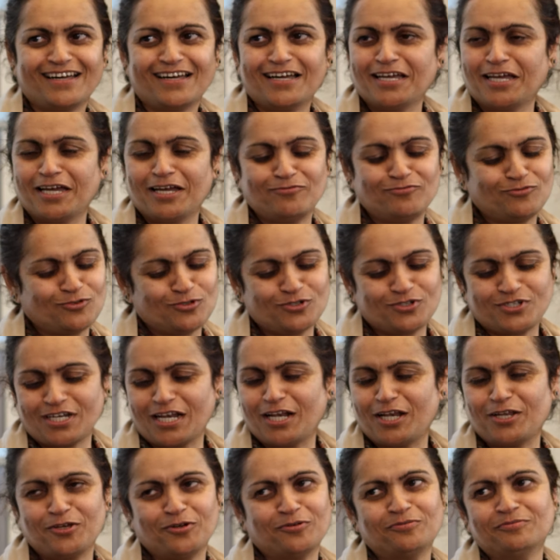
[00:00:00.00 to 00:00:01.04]
I have to
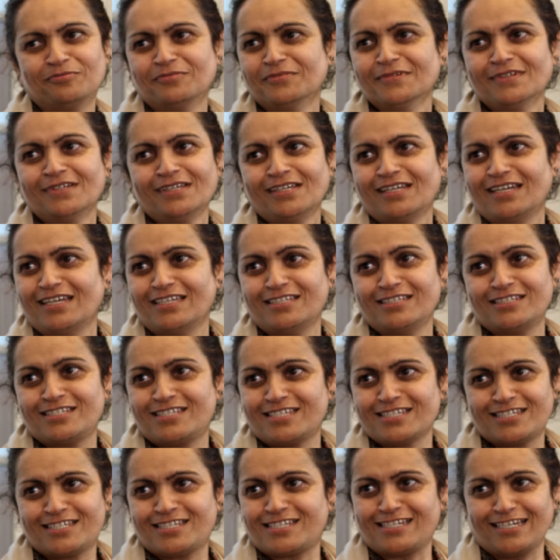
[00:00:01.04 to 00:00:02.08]
tell you.
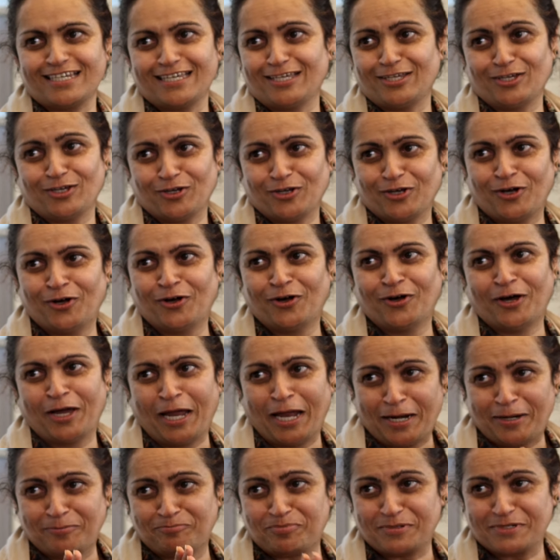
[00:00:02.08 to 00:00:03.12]
Insisting, you know,
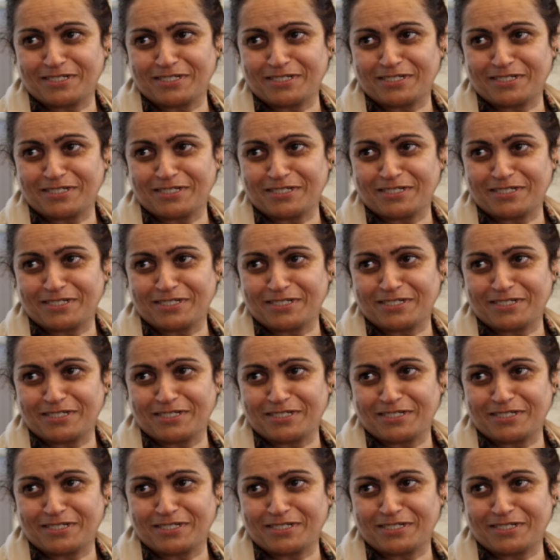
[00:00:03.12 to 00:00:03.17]
and